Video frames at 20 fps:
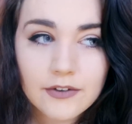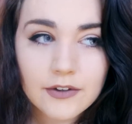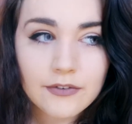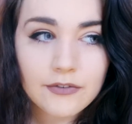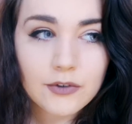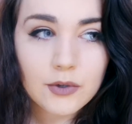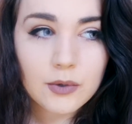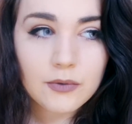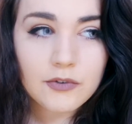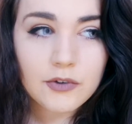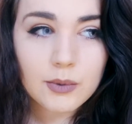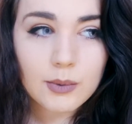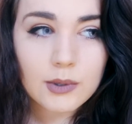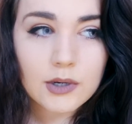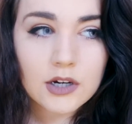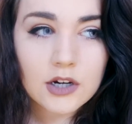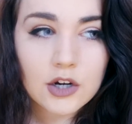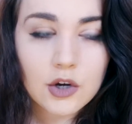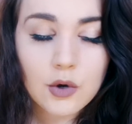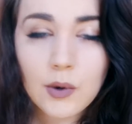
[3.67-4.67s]
A few of you
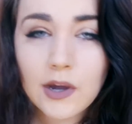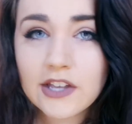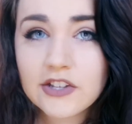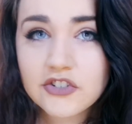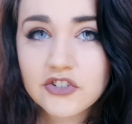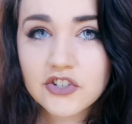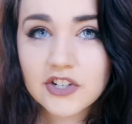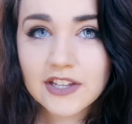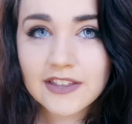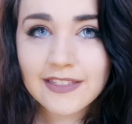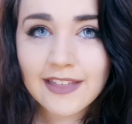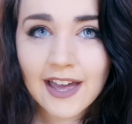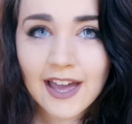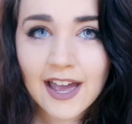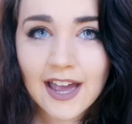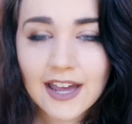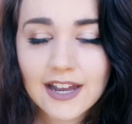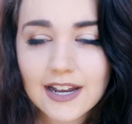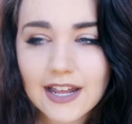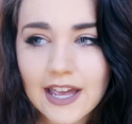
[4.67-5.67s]
were questioning
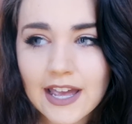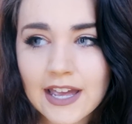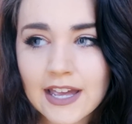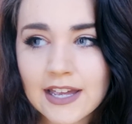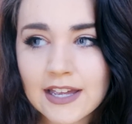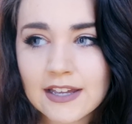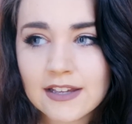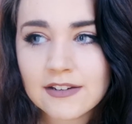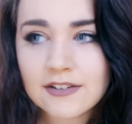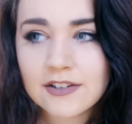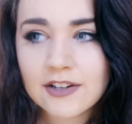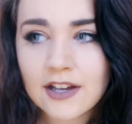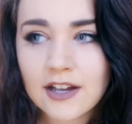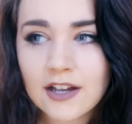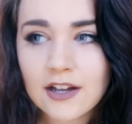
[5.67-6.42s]
that and